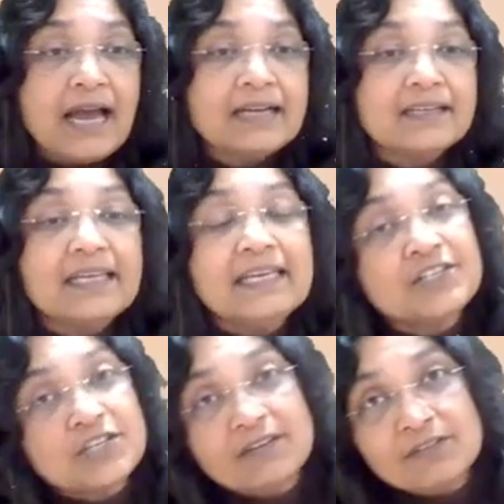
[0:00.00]
at
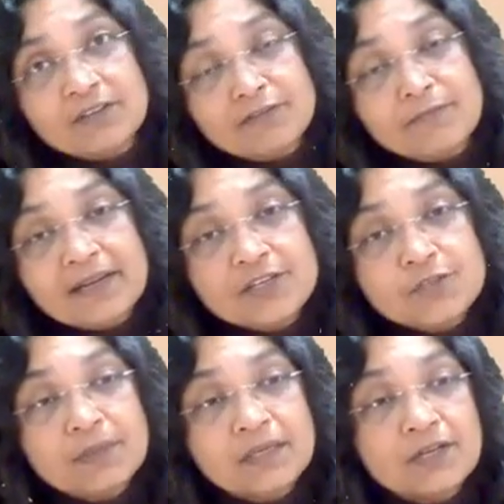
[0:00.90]
each level of
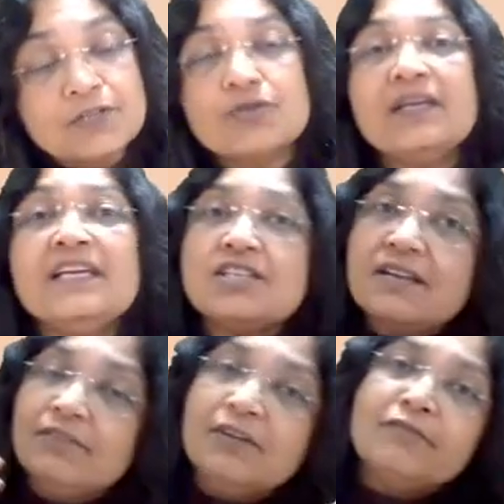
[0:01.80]
management. So each
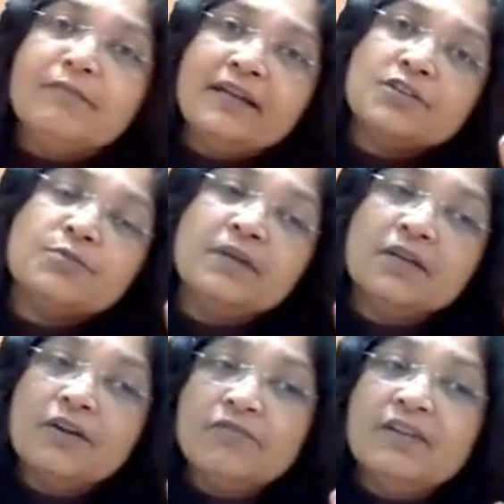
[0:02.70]
level of
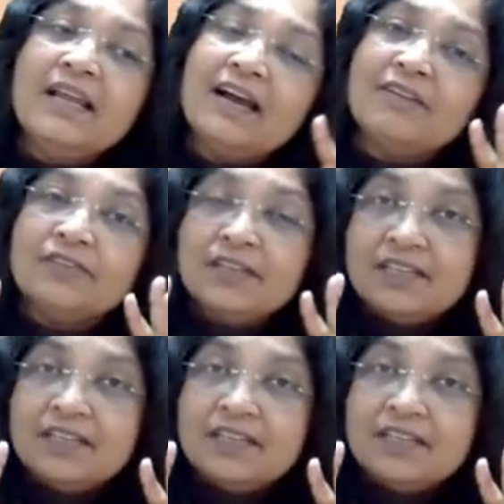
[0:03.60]
management will have